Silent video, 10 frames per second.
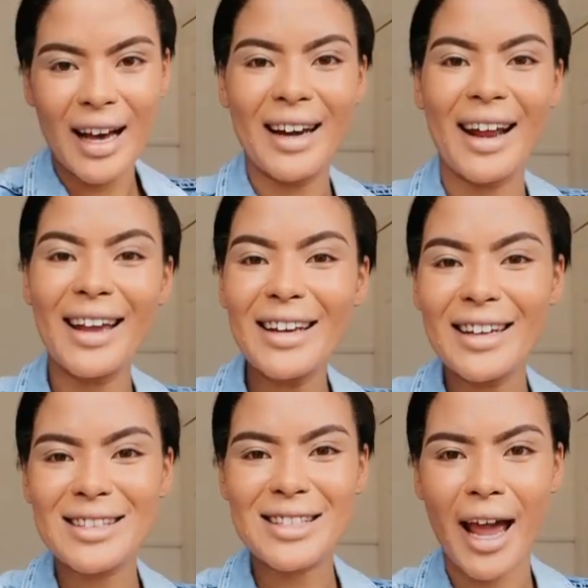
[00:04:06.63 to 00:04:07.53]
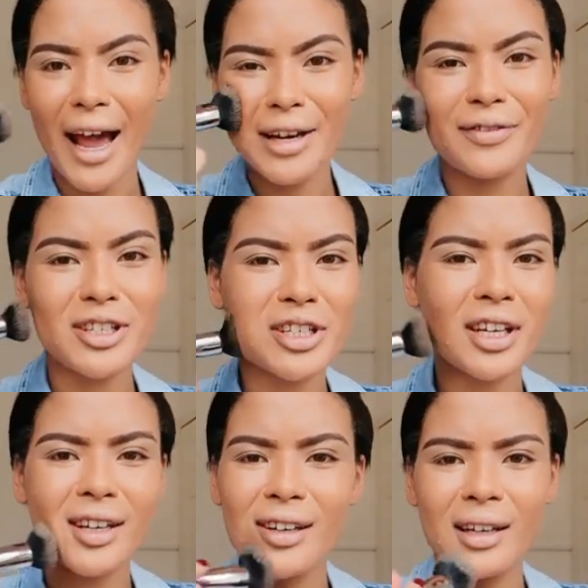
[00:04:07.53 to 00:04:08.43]
radiance kind of a
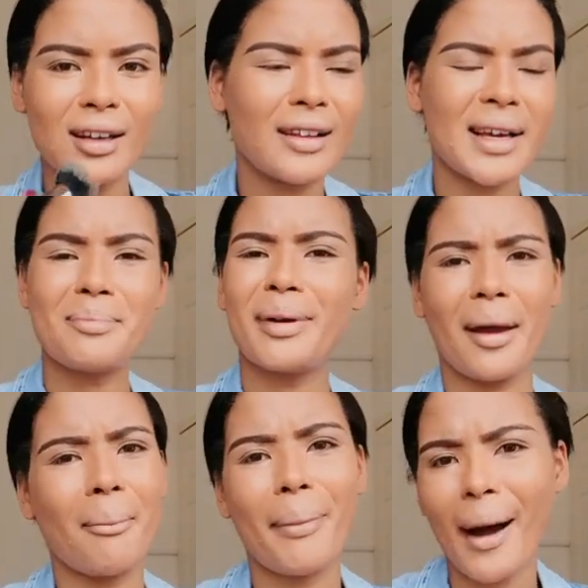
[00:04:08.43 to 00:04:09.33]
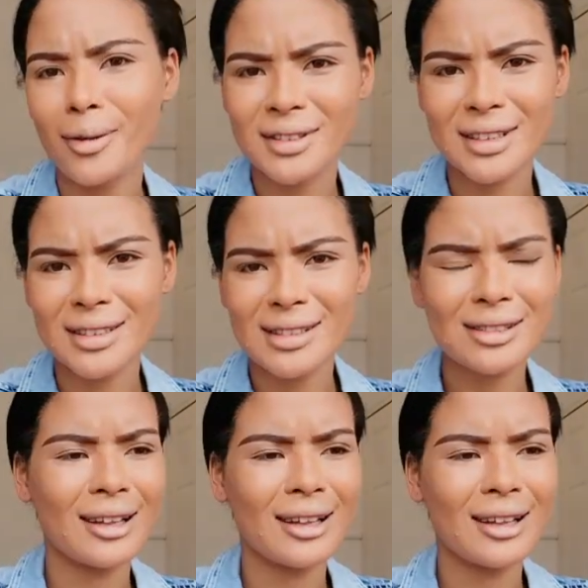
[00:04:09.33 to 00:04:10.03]
chick, then be about it.